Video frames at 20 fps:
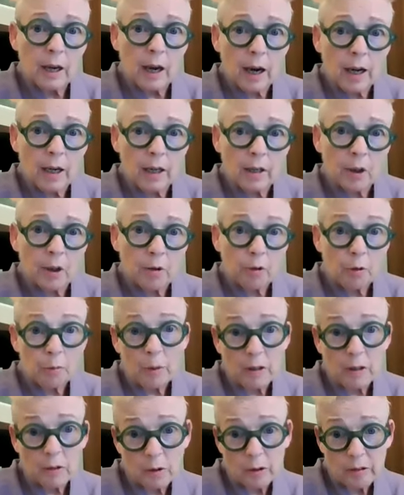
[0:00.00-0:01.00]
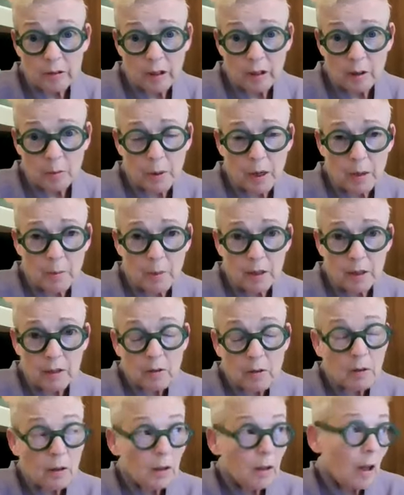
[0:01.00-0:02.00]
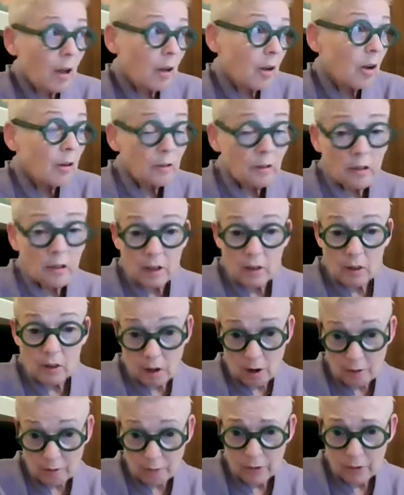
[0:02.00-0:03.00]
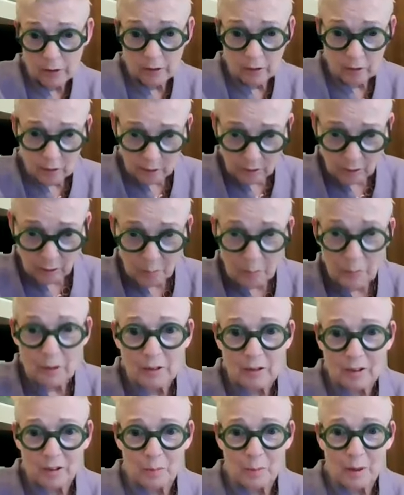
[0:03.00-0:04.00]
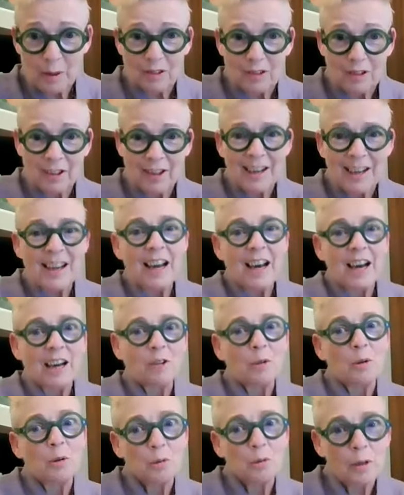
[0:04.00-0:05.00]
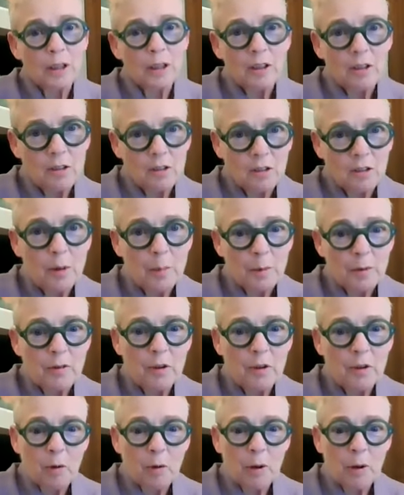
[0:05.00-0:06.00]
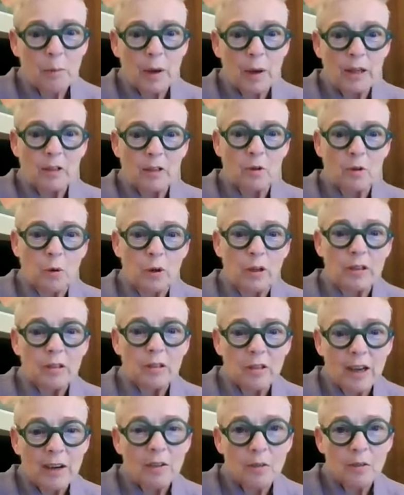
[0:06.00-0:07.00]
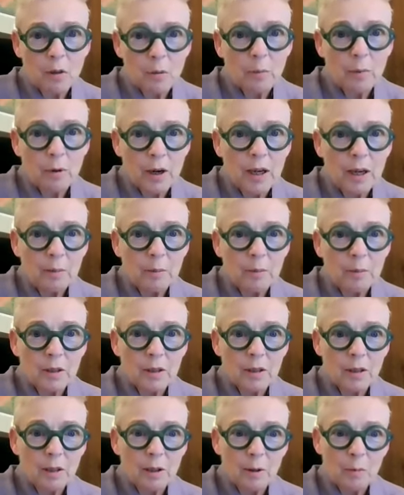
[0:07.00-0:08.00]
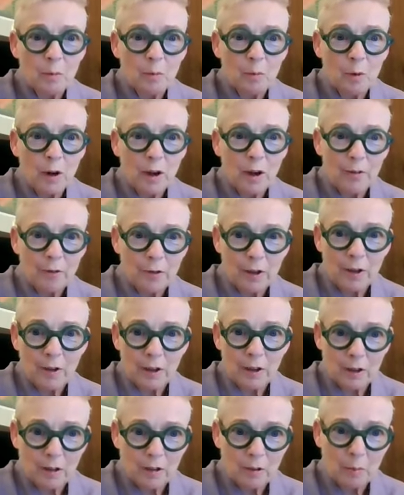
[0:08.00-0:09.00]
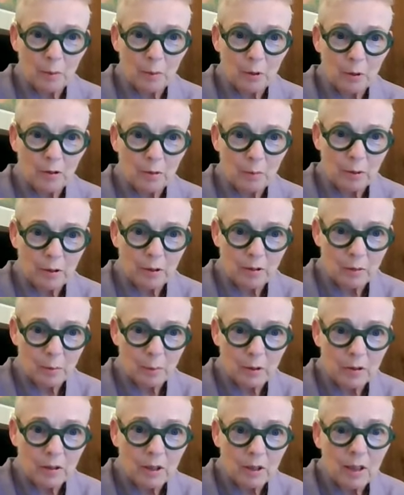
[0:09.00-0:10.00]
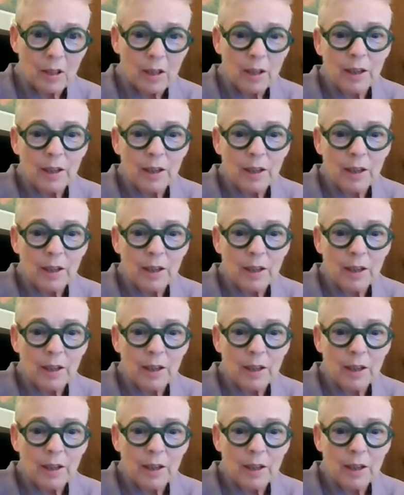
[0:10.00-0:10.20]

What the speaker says: I threw my toys out the pram. I do, alongside the confidence that somebody just mentioned, I do a really good job of throwing my toys out of the pram when I feel that there's a point of principle.